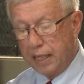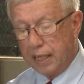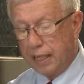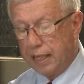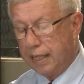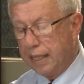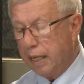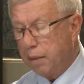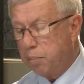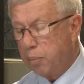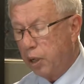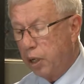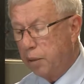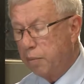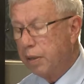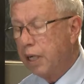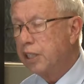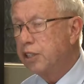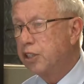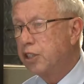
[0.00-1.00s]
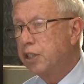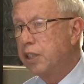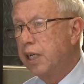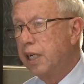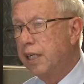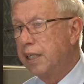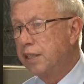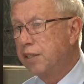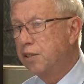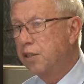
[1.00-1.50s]
And that pretty much
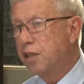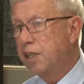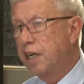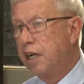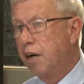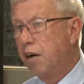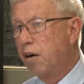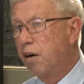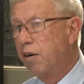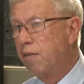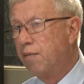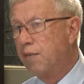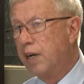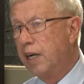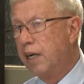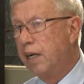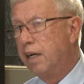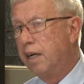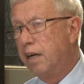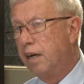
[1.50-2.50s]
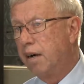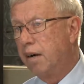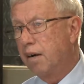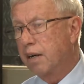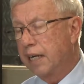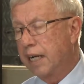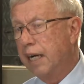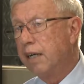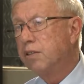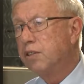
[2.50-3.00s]
uh, took care of uh, our
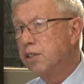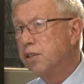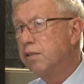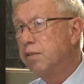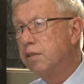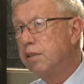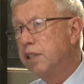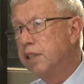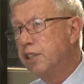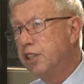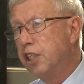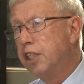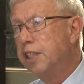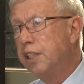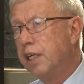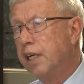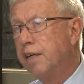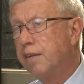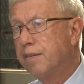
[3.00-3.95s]
council agenda.